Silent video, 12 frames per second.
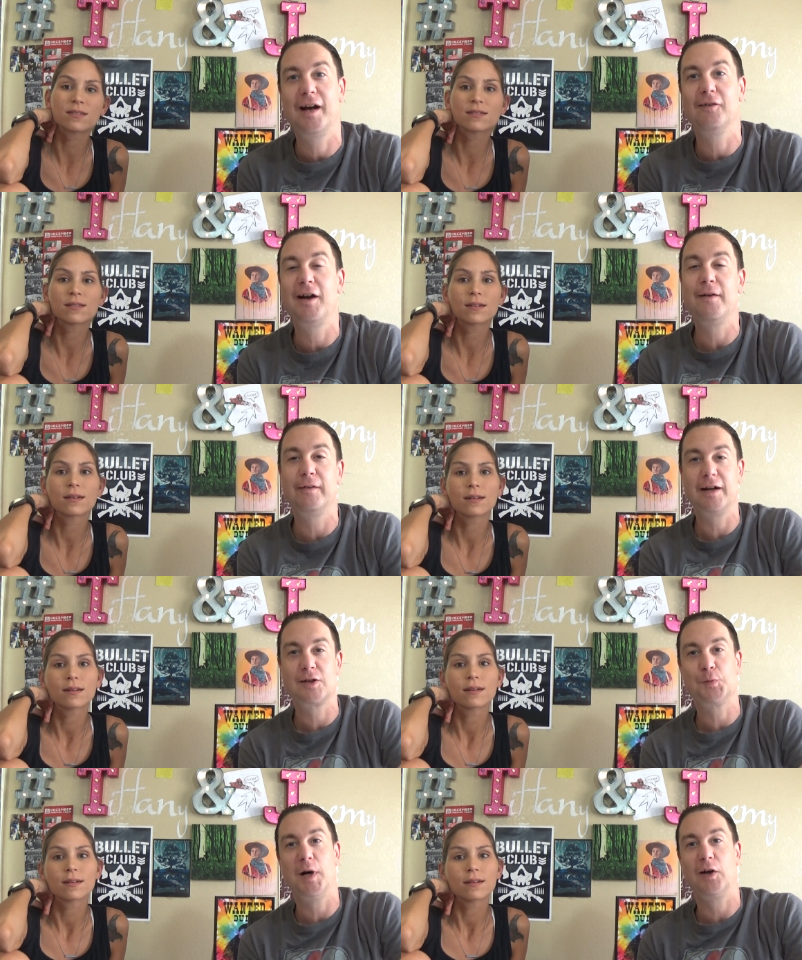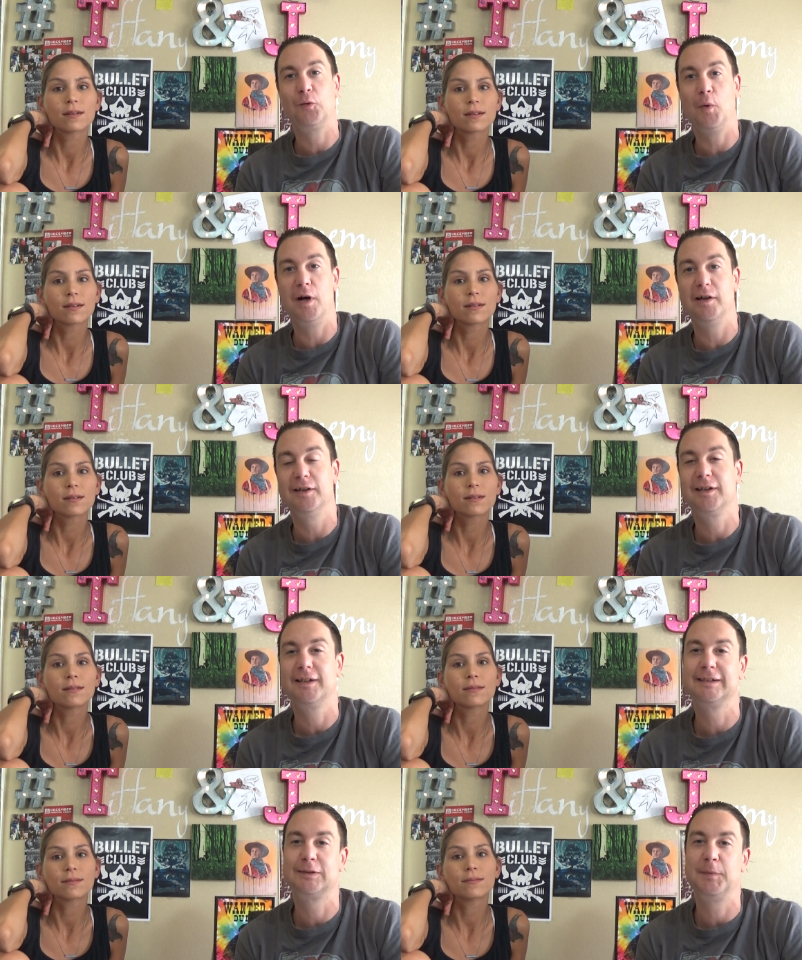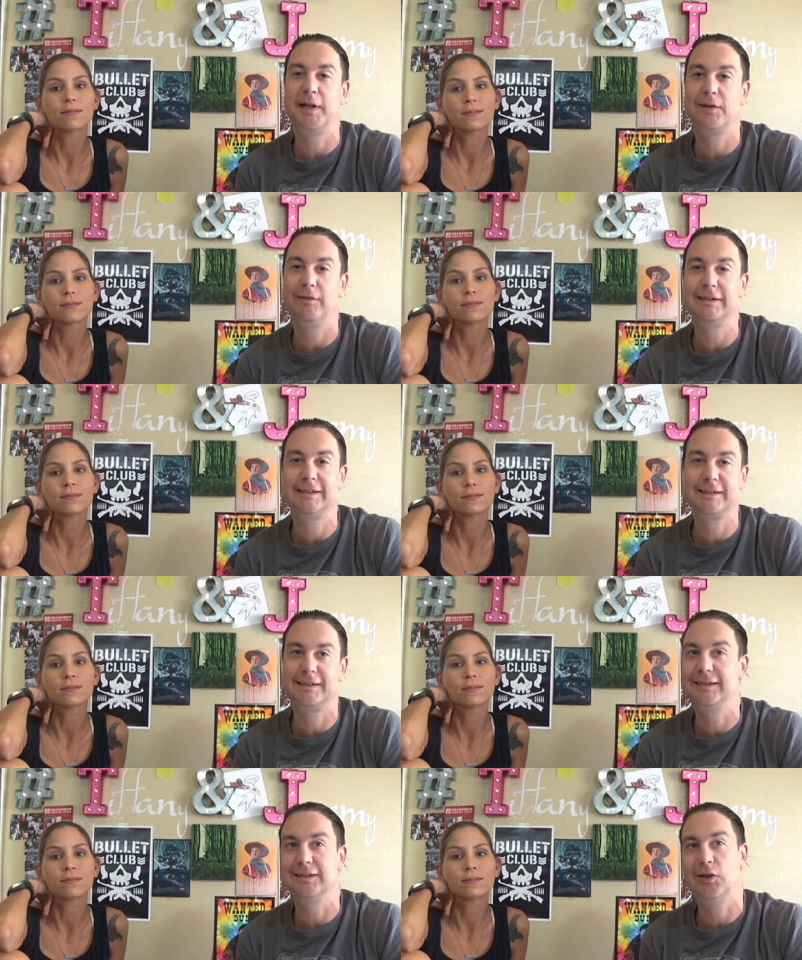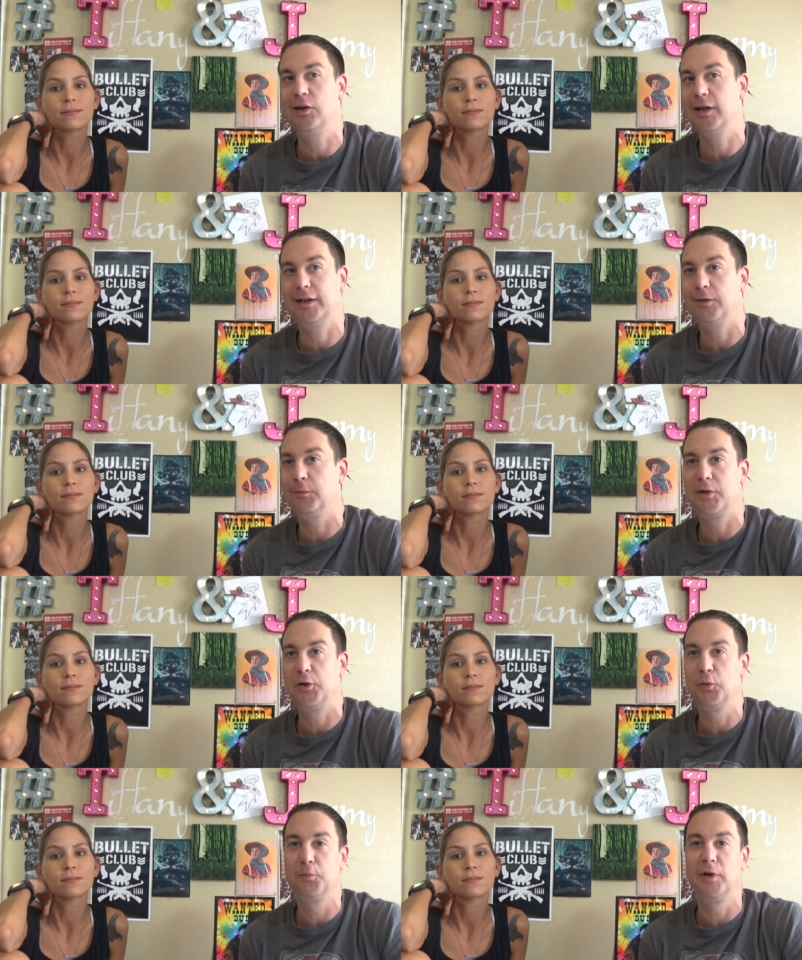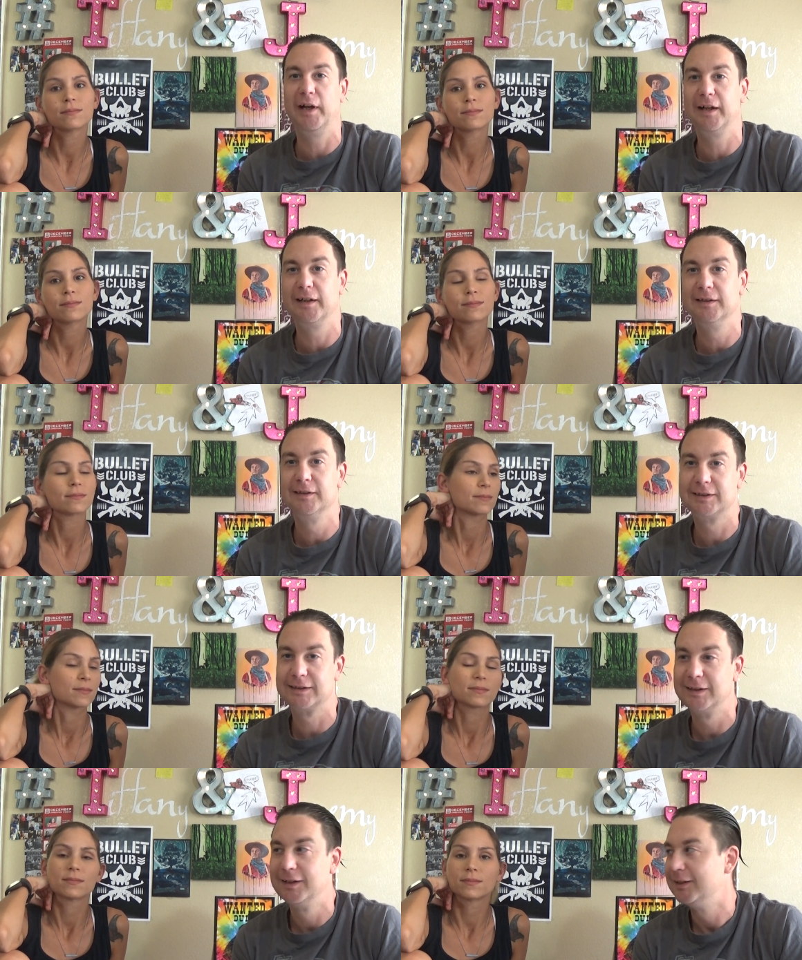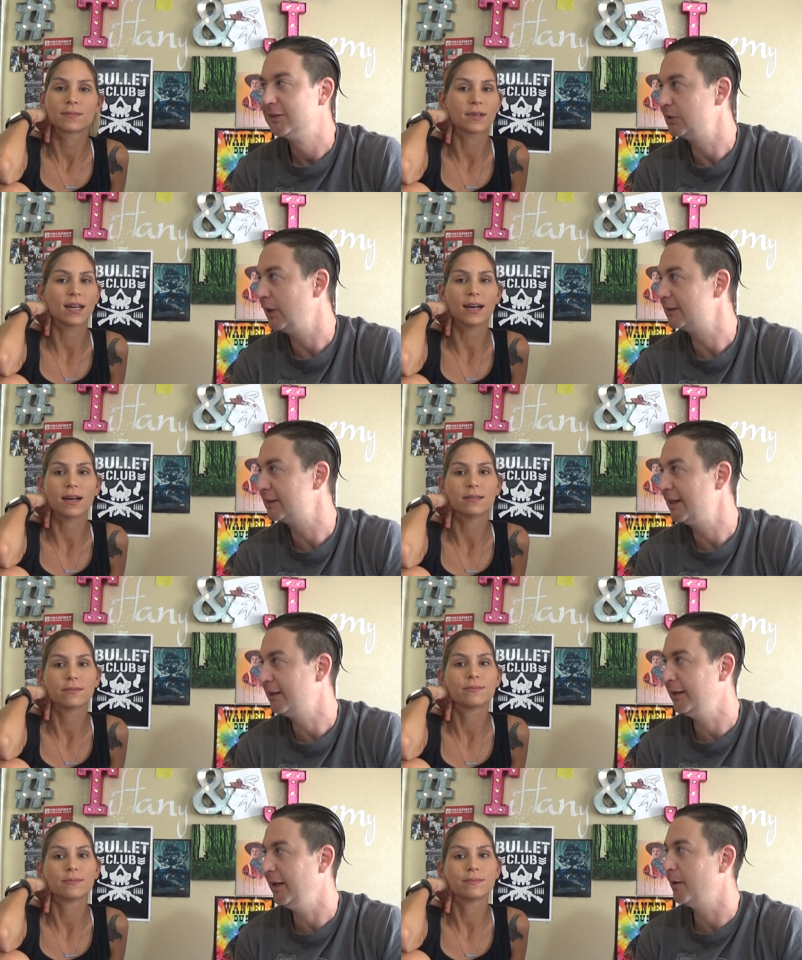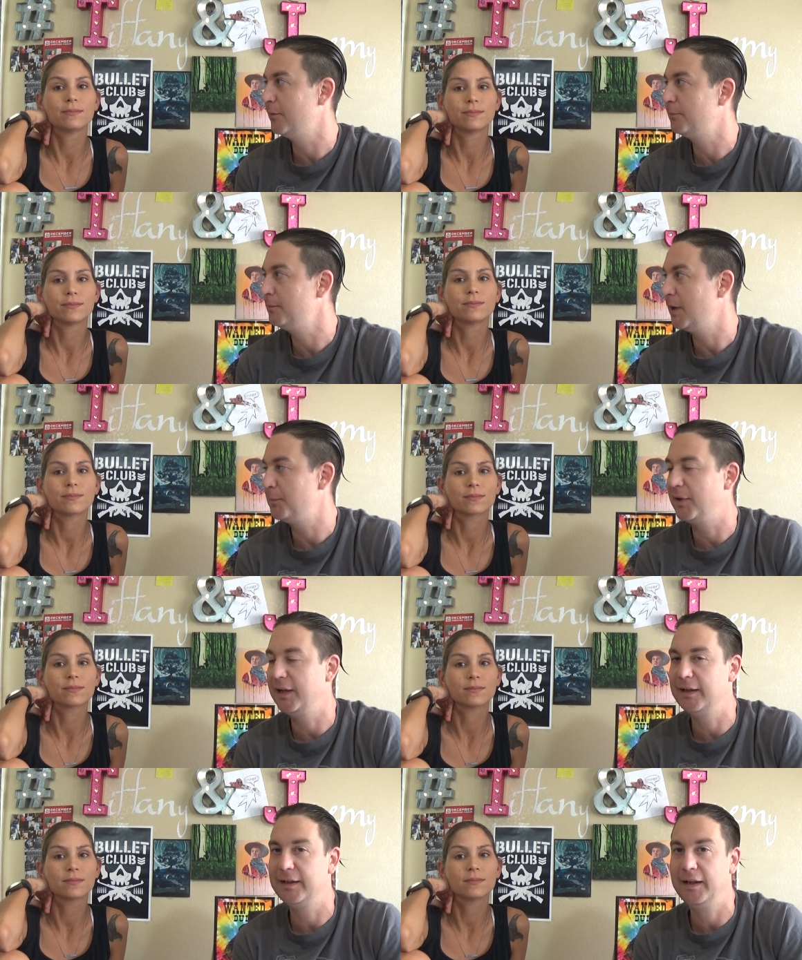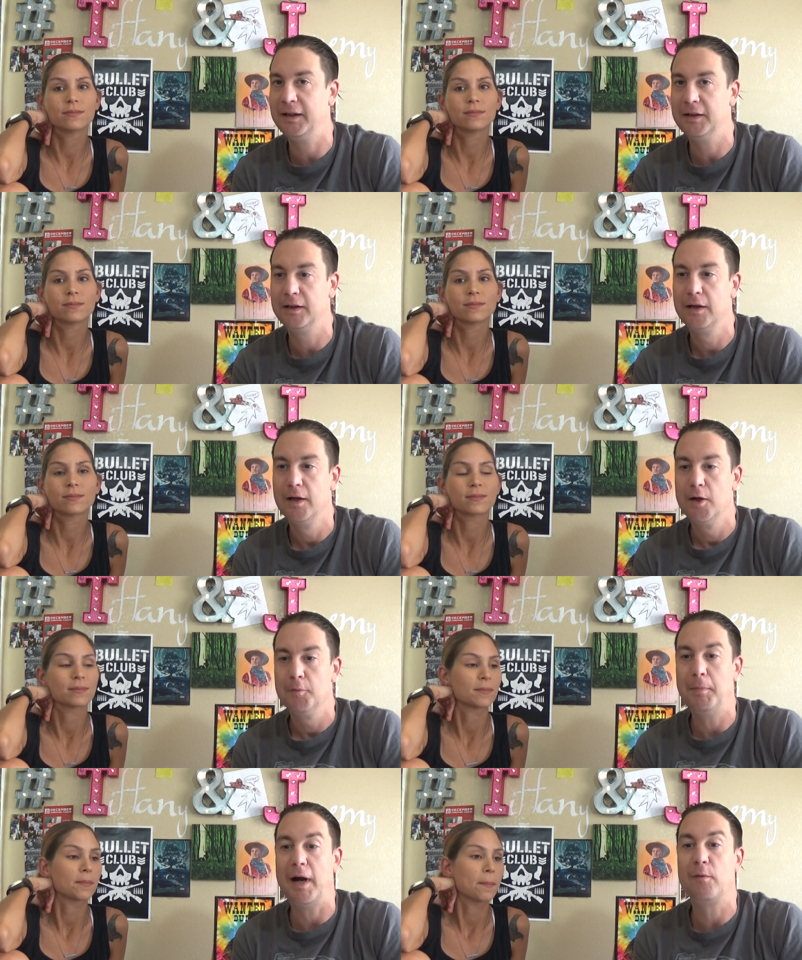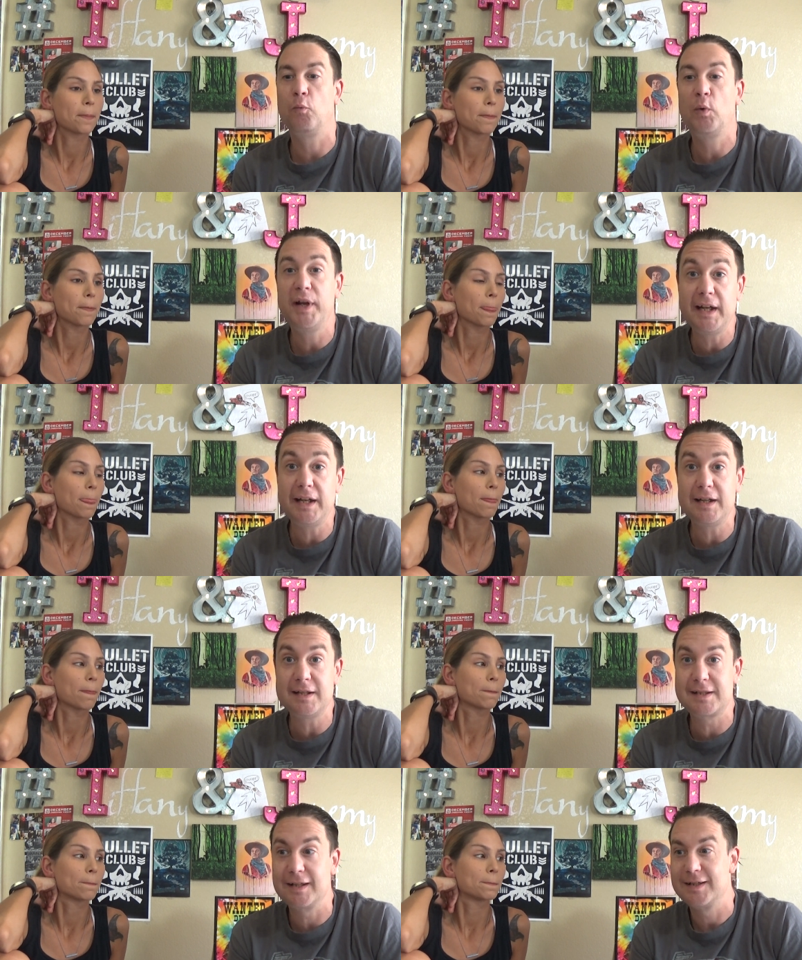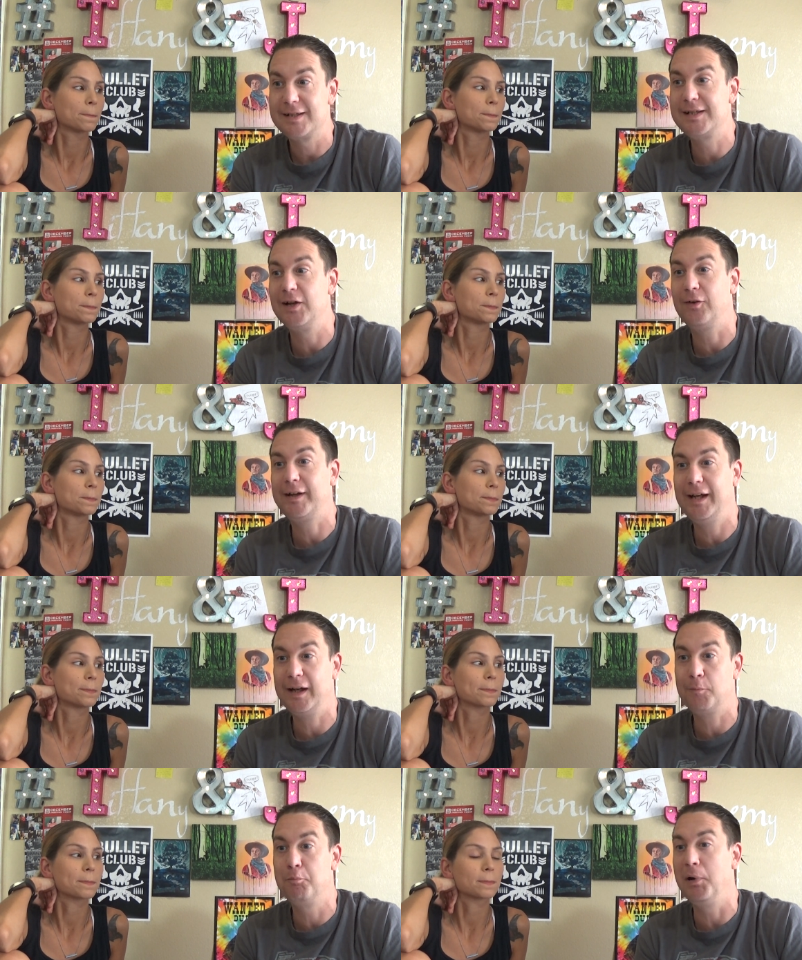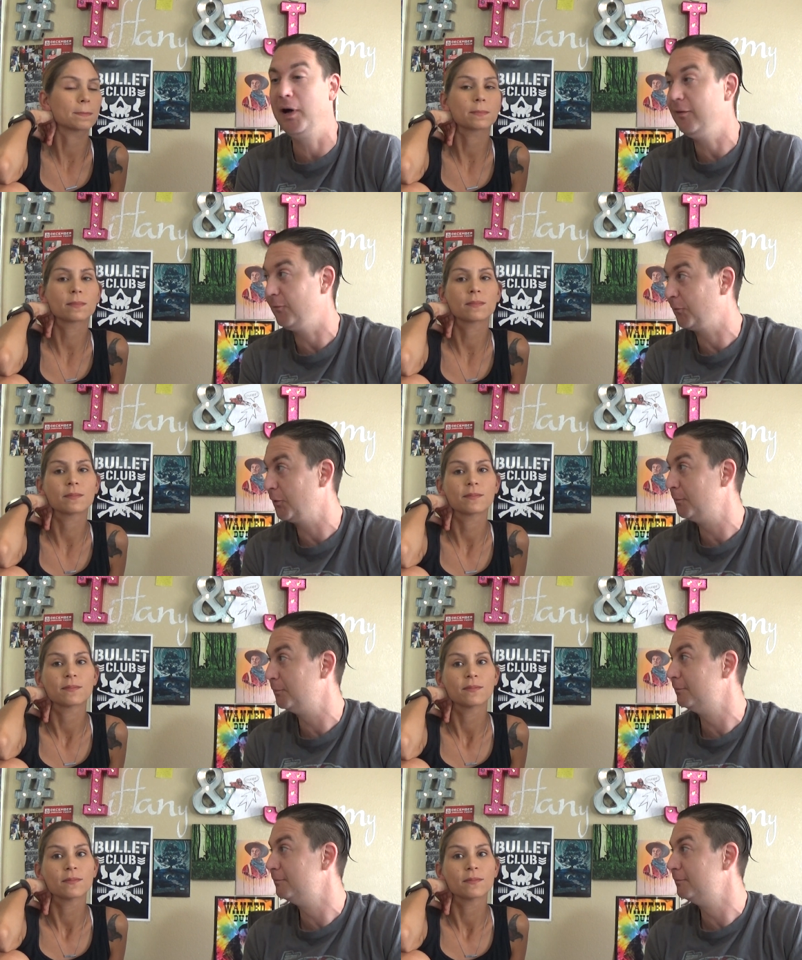Speaker 1: I don't have an Xbox One, because my 360s all got the Doom rings. So yeah. I was like, yeah, not playing that. My Wii's still kick butt from